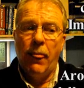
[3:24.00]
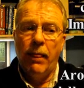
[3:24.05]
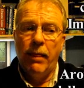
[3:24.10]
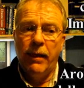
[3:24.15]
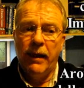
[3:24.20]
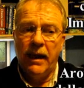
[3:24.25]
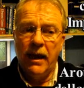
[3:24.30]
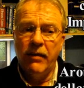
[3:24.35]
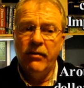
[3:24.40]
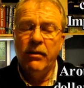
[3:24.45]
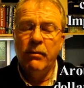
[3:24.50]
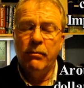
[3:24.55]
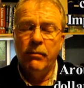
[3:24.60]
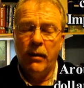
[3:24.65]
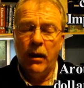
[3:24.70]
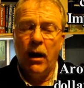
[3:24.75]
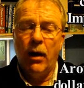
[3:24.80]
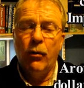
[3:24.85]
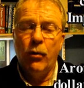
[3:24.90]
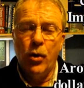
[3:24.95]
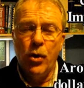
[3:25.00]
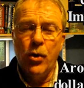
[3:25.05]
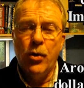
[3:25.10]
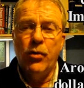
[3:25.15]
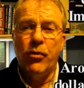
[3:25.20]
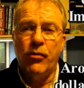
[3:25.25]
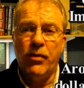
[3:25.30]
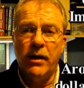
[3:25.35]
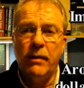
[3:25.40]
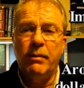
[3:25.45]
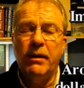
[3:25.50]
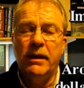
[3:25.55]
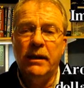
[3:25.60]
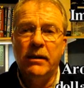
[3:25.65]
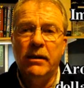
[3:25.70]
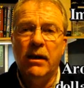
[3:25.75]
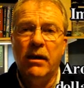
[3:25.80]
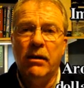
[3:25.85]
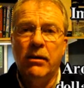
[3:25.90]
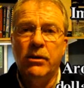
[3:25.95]
they give them around $3
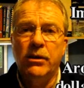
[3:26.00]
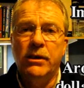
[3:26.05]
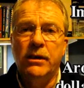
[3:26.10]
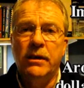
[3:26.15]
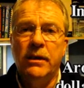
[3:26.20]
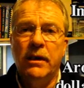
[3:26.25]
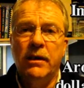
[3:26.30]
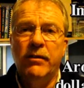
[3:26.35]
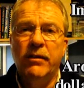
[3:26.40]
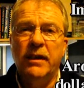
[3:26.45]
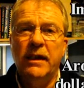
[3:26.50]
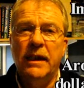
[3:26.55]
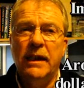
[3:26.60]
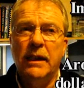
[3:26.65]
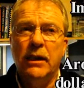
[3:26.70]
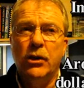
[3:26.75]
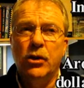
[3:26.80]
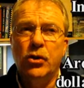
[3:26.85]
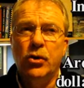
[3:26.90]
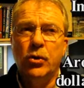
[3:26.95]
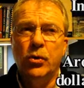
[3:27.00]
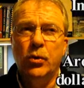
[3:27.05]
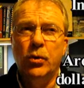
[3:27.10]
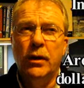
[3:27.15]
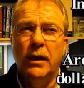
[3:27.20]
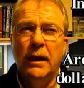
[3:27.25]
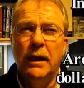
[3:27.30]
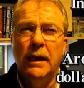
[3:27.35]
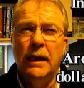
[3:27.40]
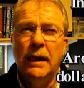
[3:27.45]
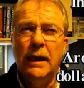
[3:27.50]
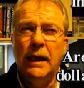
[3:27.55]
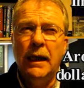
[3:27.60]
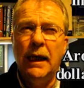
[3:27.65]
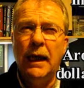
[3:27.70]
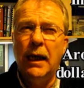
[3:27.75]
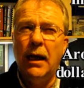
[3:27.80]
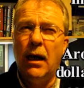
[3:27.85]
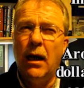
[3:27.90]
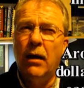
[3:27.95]
billion every year. So
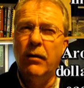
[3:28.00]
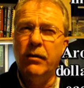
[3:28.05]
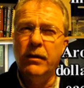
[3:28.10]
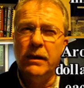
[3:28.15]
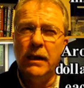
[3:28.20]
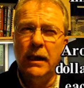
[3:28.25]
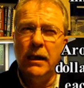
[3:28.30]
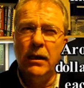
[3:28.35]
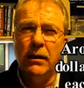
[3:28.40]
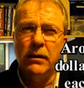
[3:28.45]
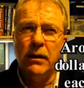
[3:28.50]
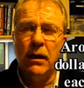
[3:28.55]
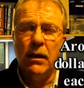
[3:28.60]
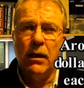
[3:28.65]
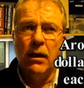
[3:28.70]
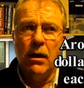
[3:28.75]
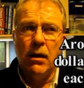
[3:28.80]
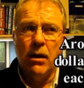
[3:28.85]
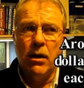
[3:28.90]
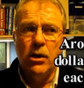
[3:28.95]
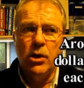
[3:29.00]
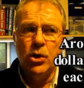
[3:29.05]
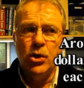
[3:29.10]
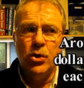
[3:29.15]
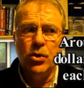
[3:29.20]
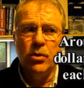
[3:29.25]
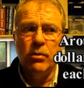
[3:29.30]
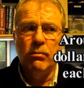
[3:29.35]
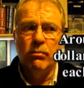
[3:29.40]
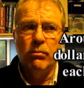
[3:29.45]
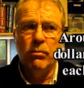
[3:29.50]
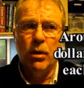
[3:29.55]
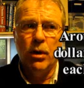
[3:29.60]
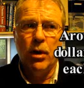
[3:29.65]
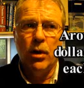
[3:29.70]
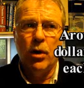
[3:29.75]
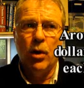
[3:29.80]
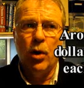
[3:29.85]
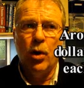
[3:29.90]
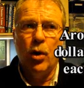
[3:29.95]
he obviously has a large
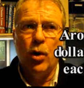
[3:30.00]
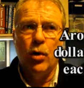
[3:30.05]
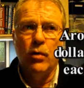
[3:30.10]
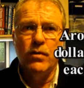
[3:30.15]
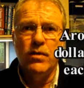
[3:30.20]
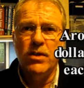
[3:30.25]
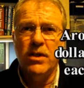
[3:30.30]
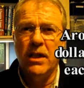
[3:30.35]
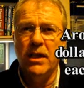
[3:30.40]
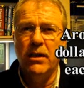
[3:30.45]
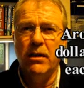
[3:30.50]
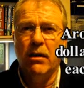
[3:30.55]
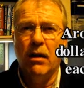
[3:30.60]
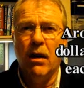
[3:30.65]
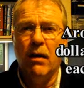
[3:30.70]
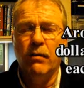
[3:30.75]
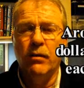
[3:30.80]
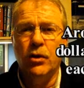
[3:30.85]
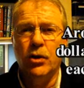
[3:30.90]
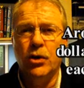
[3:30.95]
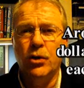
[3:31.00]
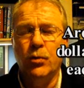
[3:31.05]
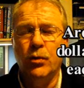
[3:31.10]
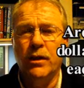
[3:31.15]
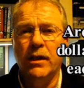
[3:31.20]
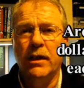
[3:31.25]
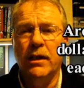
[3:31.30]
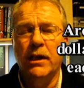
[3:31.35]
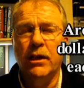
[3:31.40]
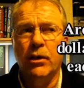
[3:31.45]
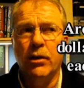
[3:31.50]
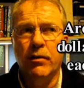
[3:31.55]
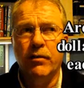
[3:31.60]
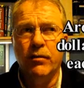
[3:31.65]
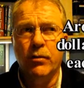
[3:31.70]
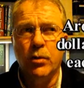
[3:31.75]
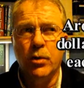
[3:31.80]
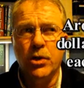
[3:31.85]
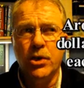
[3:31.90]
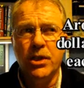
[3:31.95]
number of senior officers within the Air
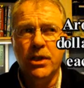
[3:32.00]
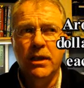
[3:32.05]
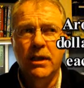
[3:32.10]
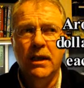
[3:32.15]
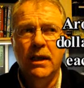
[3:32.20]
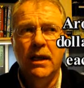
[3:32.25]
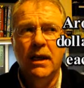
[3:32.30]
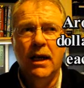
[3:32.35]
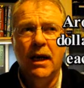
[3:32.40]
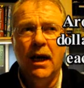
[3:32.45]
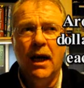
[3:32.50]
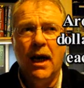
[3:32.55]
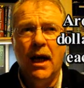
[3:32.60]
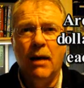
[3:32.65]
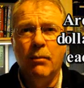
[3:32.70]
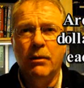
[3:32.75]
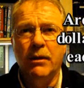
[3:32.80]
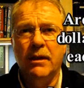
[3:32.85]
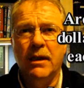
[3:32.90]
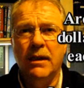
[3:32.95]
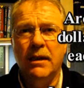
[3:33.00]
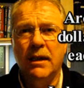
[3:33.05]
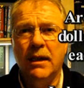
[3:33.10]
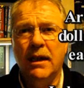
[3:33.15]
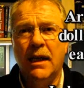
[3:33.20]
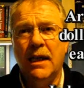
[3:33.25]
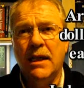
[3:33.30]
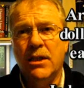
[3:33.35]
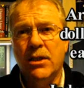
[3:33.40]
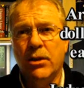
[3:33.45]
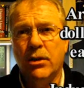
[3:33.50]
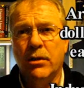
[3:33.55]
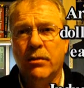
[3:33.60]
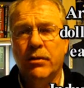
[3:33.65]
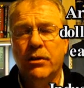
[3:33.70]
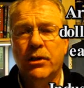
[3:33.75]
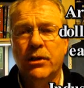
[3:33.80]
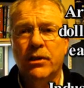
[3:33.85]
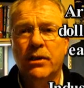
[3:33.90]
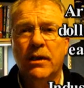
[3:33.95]
Force and within the key
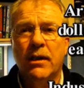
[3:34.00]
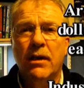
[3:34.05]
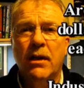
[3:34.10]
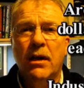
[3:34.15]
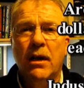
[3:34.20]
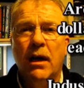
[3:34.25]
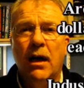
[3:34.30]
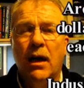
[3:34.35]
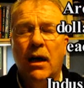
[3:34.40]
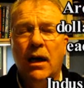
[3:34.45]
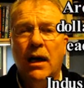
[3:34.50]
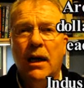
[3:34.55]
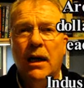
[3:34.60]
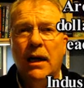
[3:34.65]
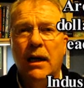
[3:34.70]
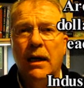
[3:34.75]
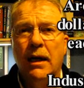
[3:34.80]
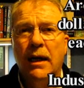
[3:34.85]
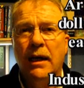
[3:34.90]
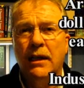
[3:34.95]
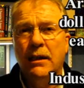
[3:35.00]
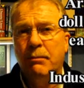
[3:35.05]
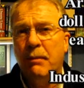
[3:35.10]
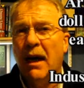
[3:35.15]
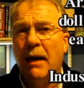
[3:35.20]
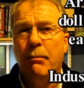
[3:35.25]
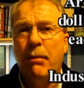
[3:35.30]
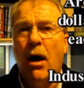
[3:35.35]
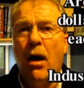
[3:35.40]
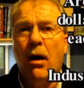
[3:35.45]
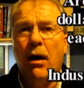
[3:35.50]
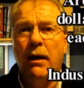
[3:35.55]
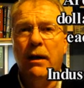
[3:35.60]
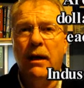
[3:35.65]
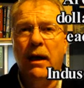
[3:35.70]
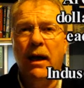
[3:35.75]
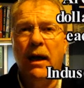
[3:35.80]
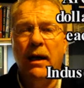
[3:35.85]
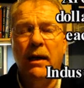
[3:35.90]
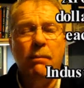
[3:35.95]
services in his back pocket,
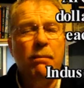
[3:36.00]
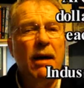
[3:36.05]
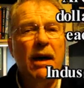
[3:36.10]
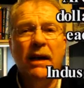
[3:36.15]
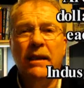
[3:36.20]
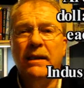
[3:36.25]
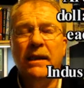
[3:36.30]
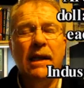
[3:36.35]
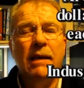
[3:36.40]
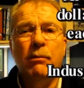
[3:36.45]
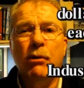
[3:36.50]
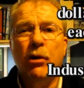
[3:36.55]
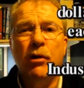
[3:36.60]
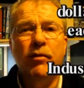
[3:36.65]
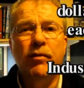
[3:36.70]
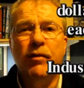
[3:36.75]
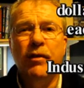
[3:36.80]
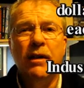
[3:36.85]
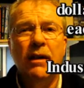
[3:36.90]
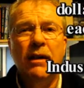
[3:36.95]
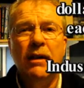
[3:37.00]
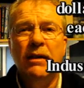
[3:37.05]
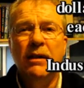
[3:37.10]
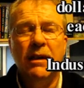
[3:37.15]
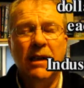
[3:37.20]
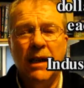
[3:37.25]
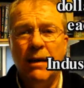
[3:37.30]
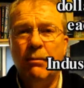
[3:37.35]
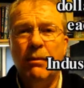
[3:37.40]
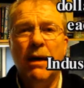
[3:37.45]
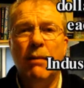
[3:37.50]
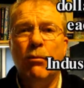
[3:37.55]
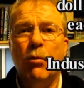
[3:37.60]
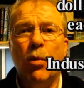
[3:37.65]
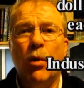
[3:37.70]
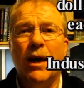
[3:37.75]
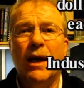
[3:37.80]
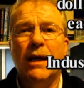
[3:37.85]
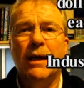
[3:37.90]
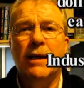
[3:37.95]
and he pays them off to keep them
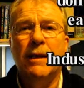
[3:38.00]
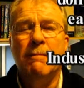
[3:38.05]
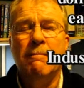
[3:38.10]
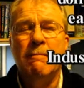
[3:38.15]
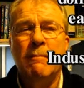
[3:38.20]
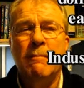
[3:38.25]
quiet.